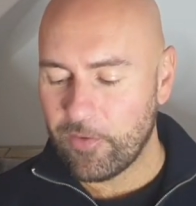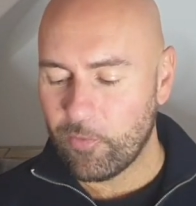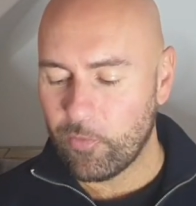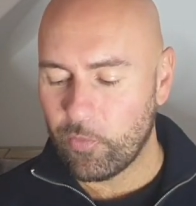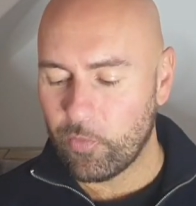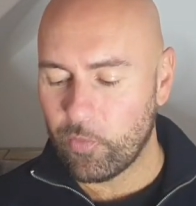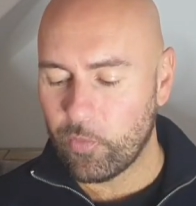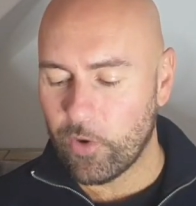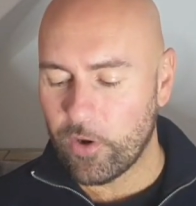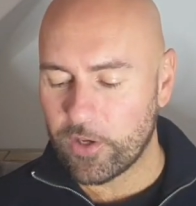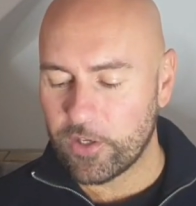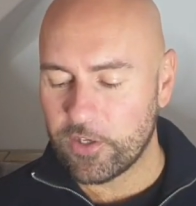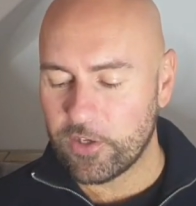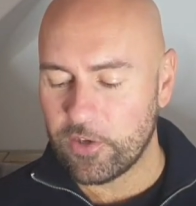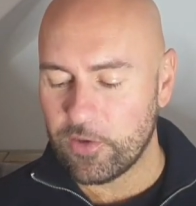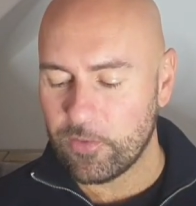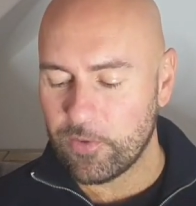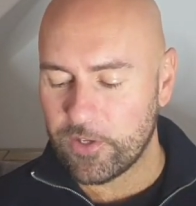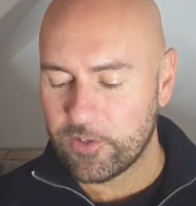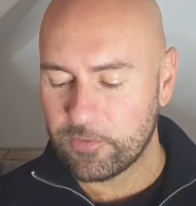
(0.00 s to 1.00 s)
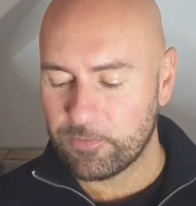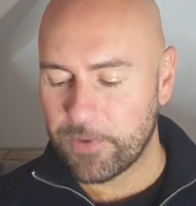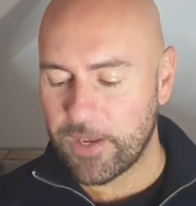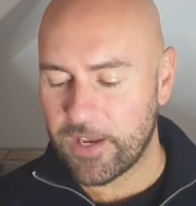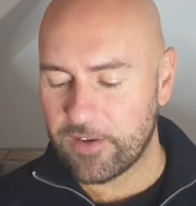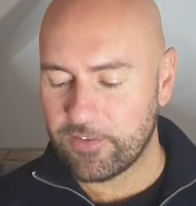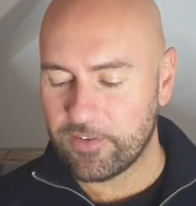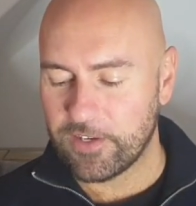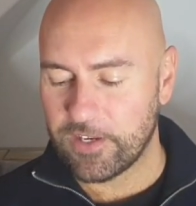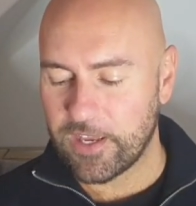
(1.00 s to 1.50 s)
what you
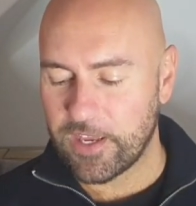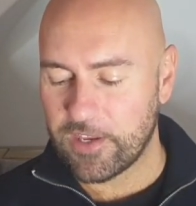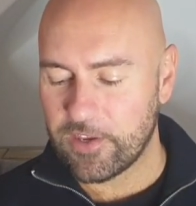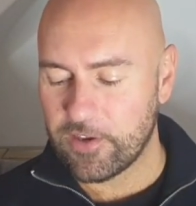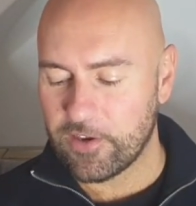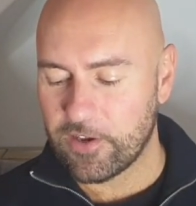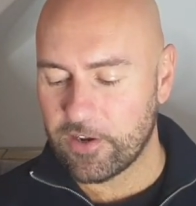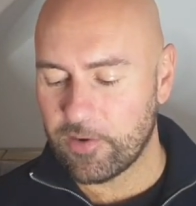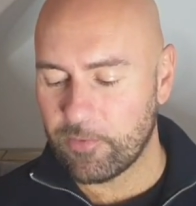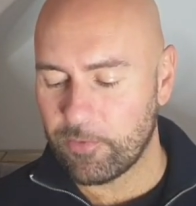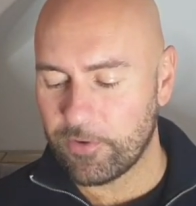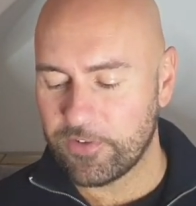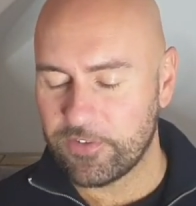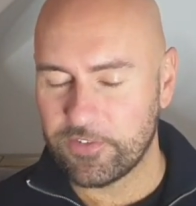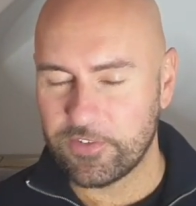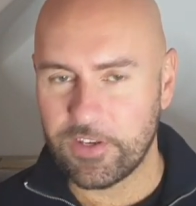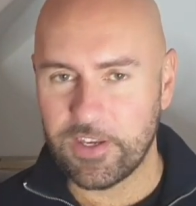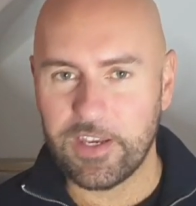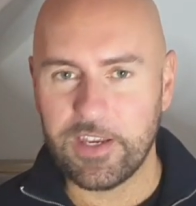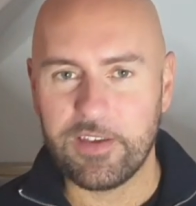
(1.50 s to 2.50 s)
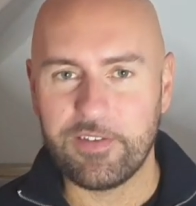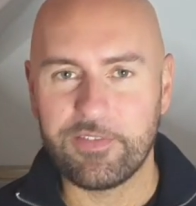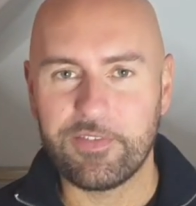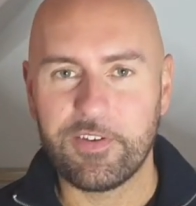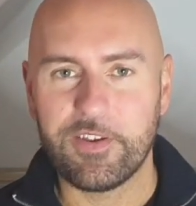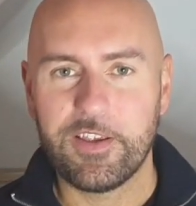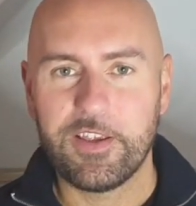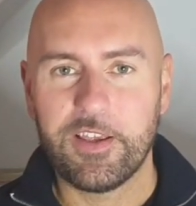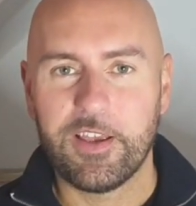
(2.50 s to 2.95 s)
expect to get, you're going to receive.